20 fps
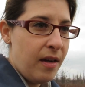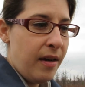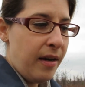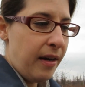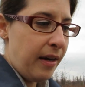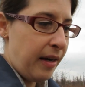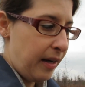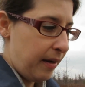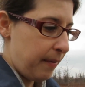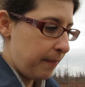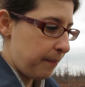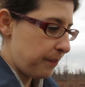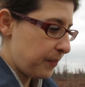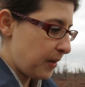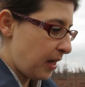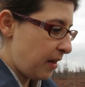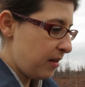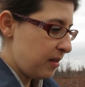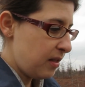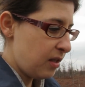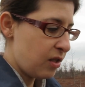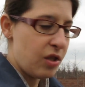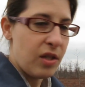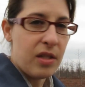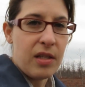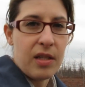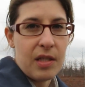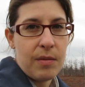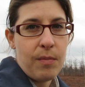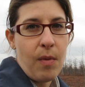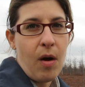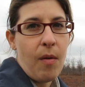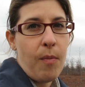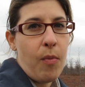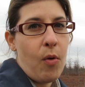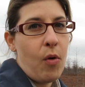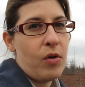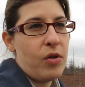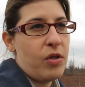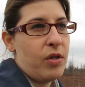Um, and this is just a small
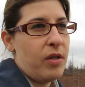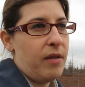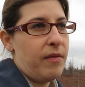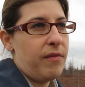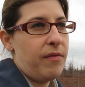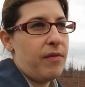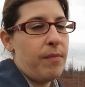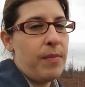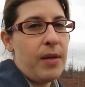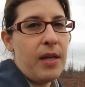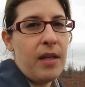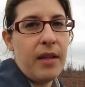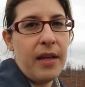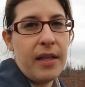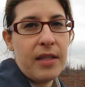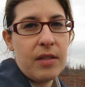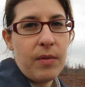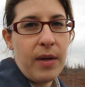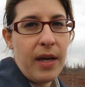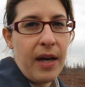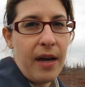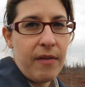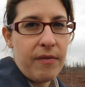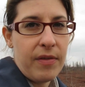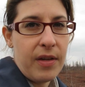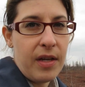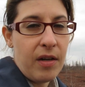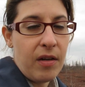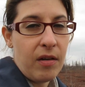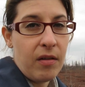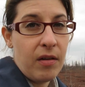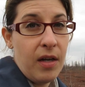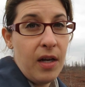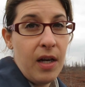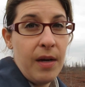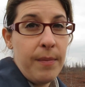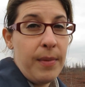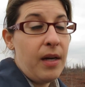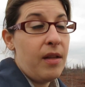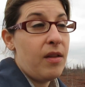portion of the peatlands we have here. I
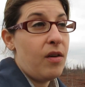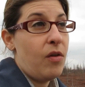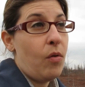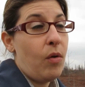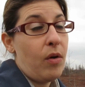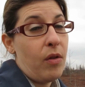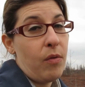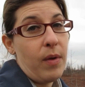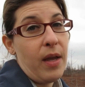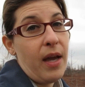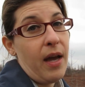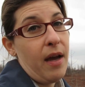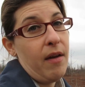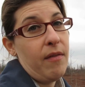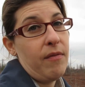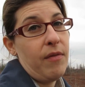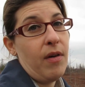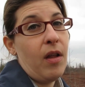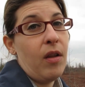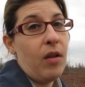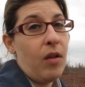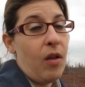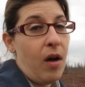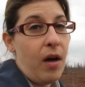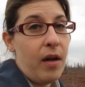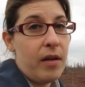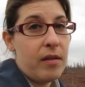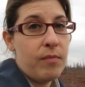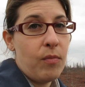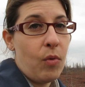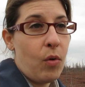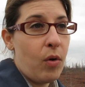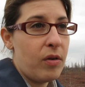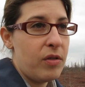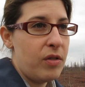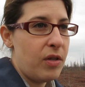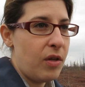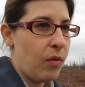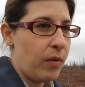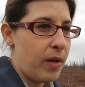mean, in the north we have a lot more,
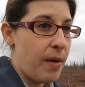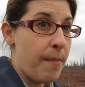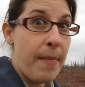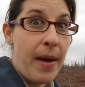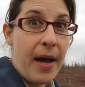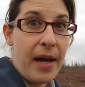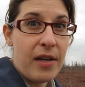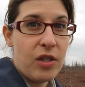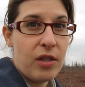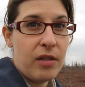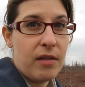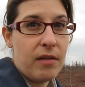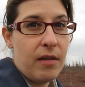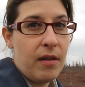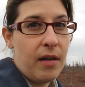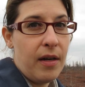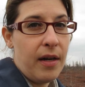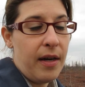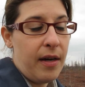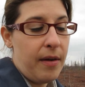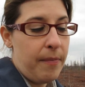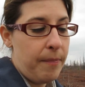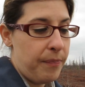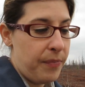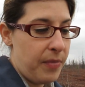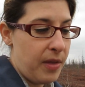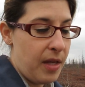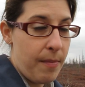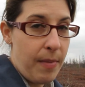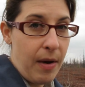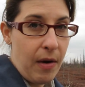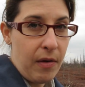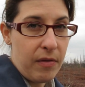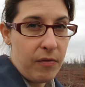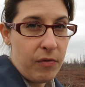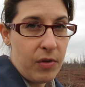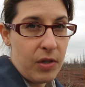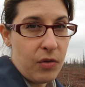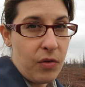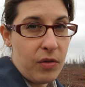so you can only imagine um, the amount
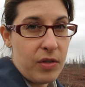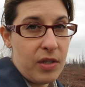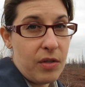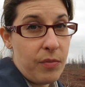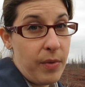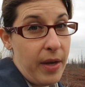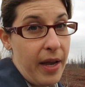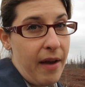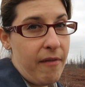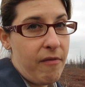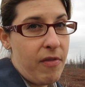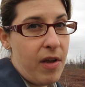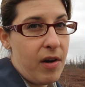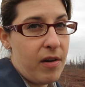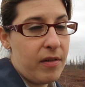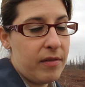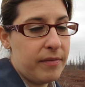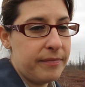of resources we have there.